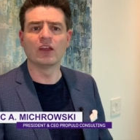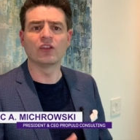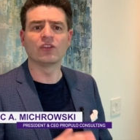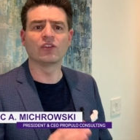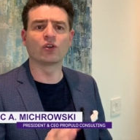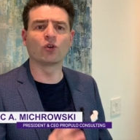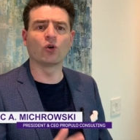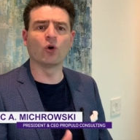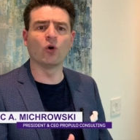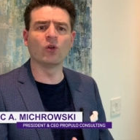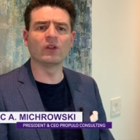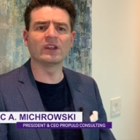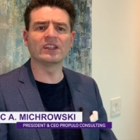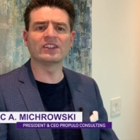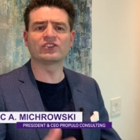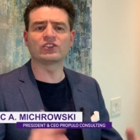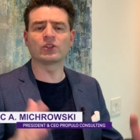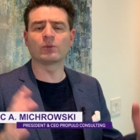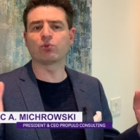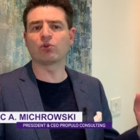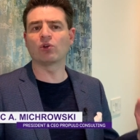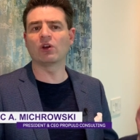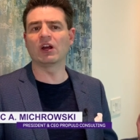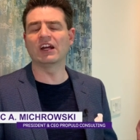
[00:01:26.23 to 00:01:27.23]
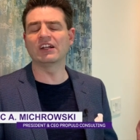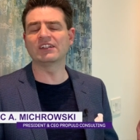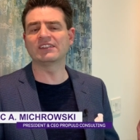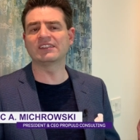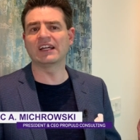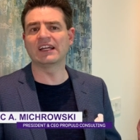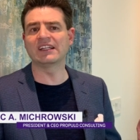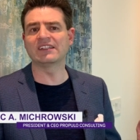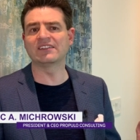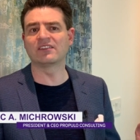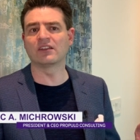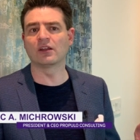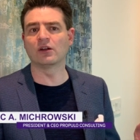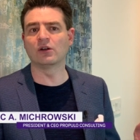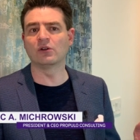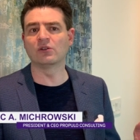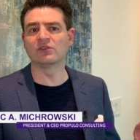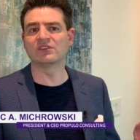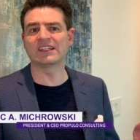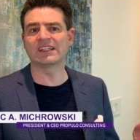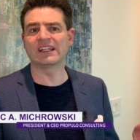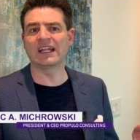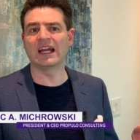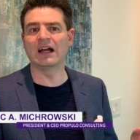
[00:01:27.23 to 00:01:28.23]
The goal is to prioritize
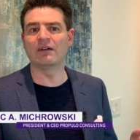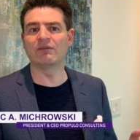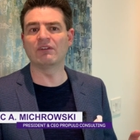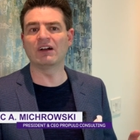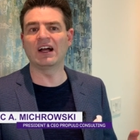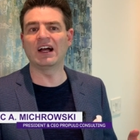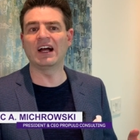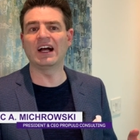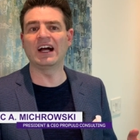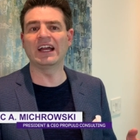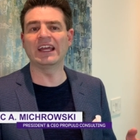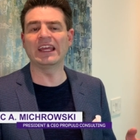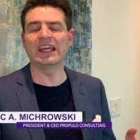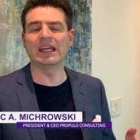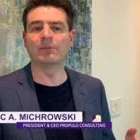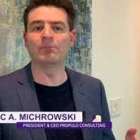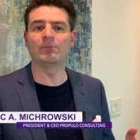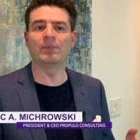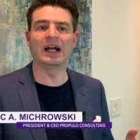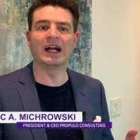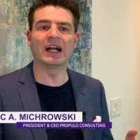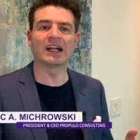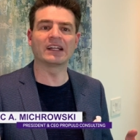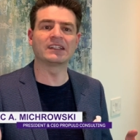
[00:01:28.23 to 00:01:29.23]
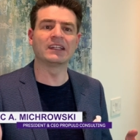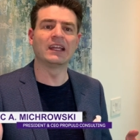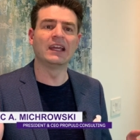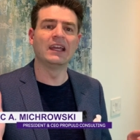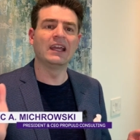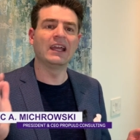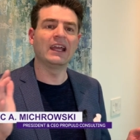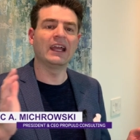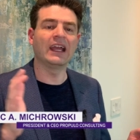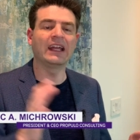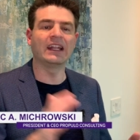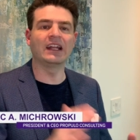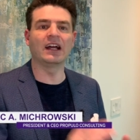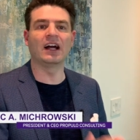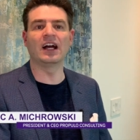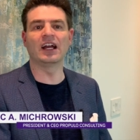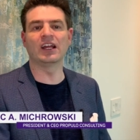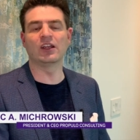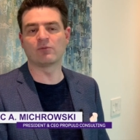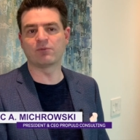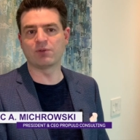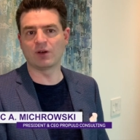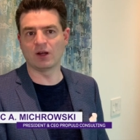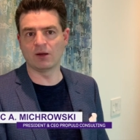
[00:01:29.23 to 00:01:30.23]
those that have a high impact and a
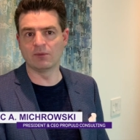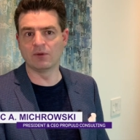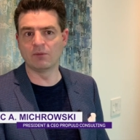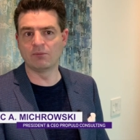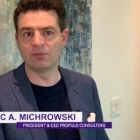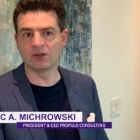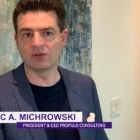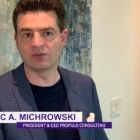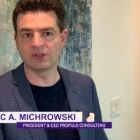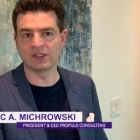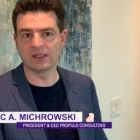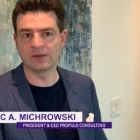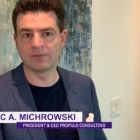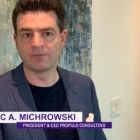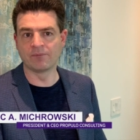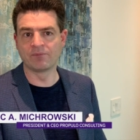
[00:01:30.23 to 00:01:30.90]
higher probability.